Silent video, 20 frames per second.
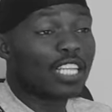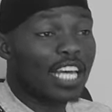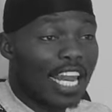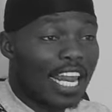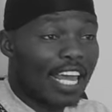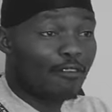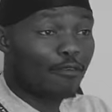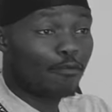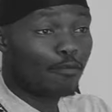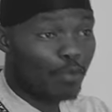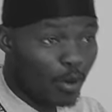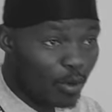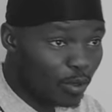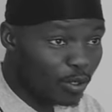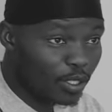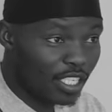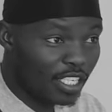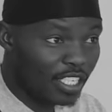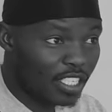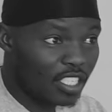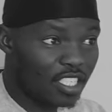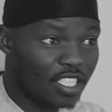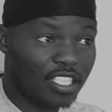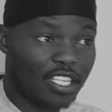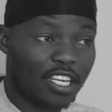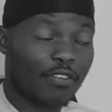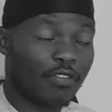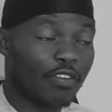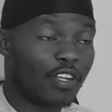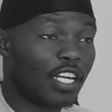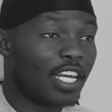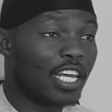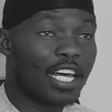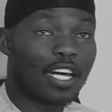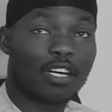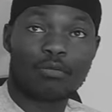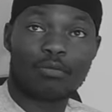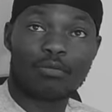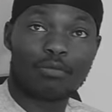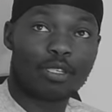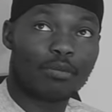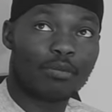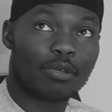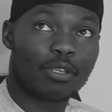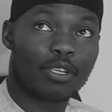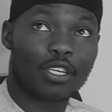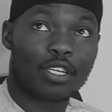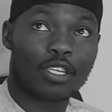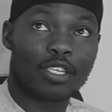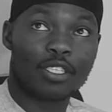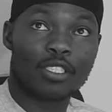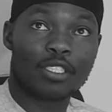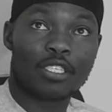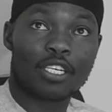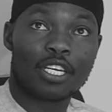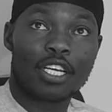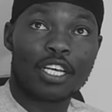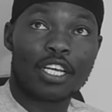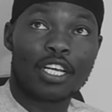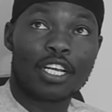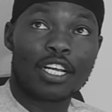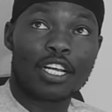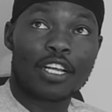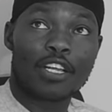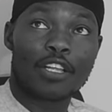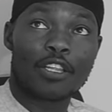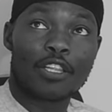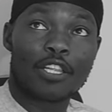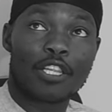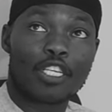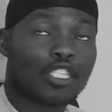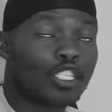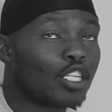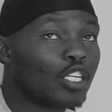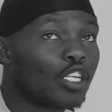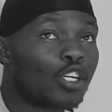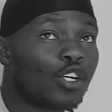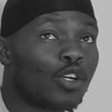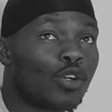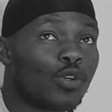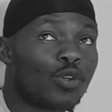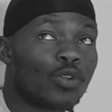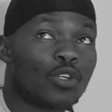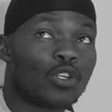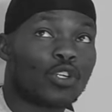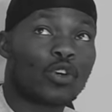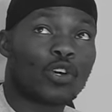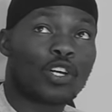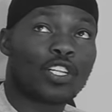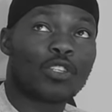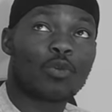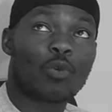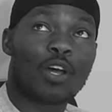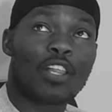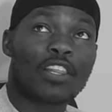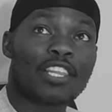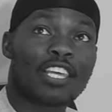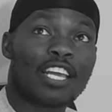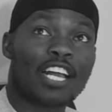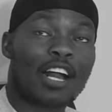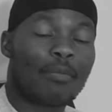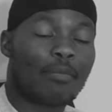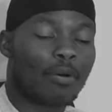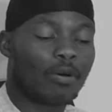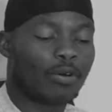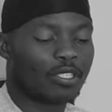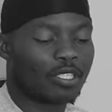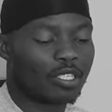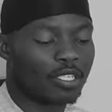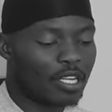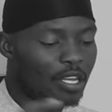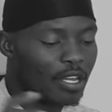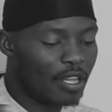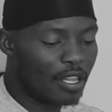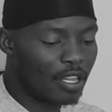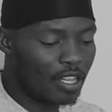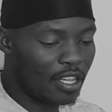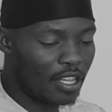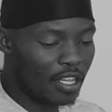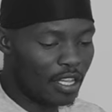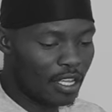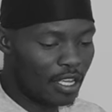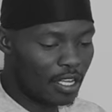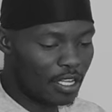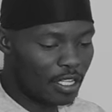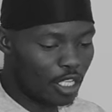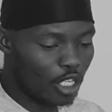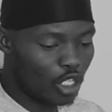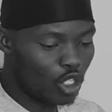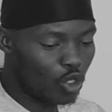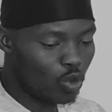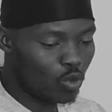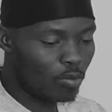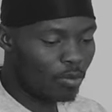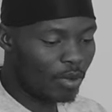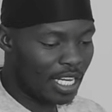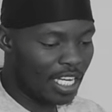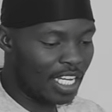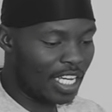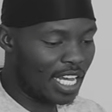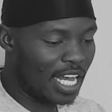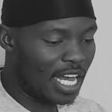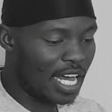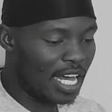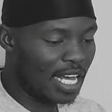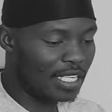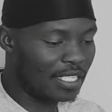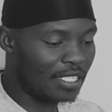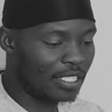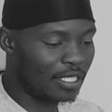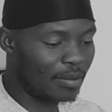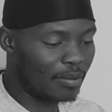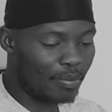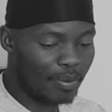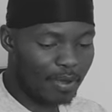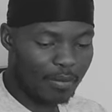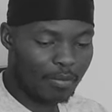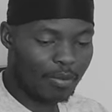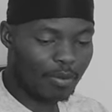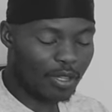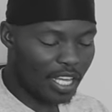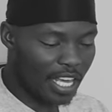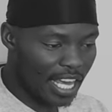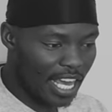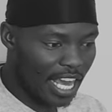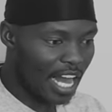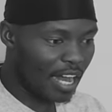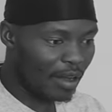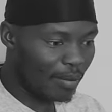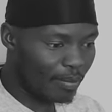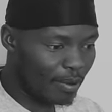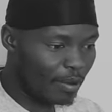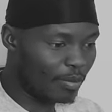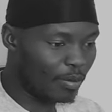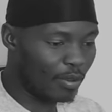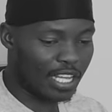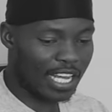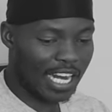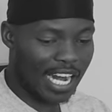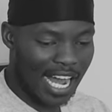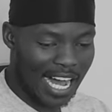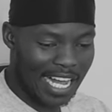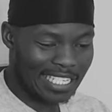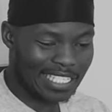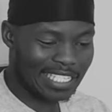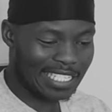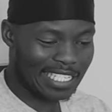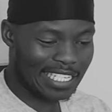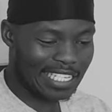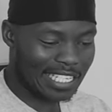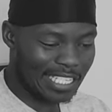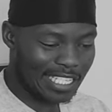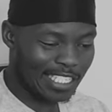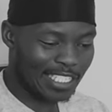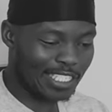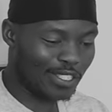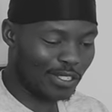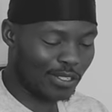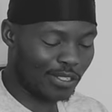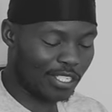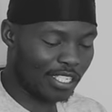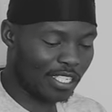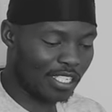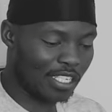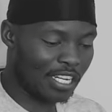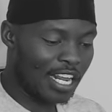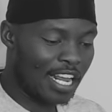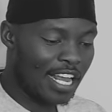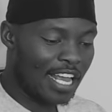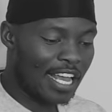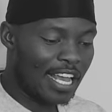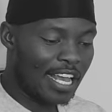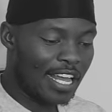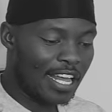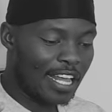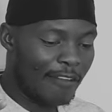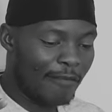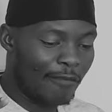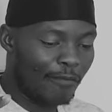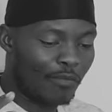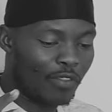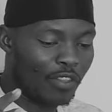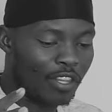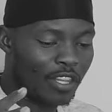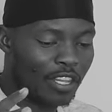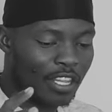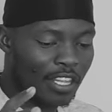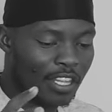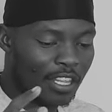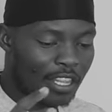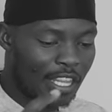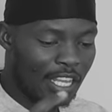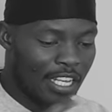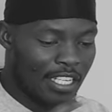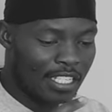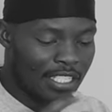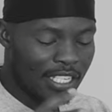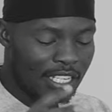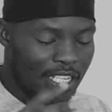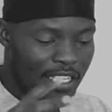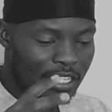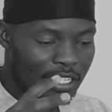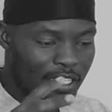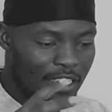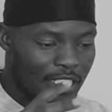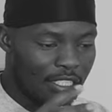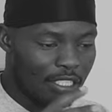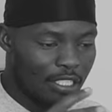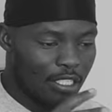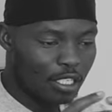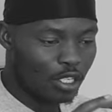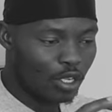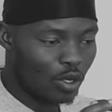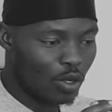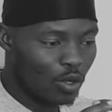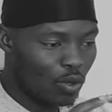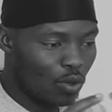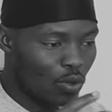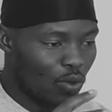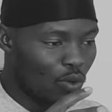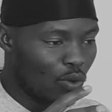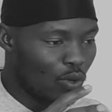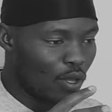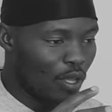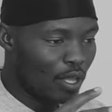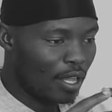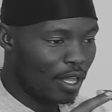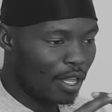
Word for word: that I've posted, they really help me because the circle, you know, what? the one thing about the, the new money guys, the people, the young people that are hustling in the street, yeah. there's this, you know,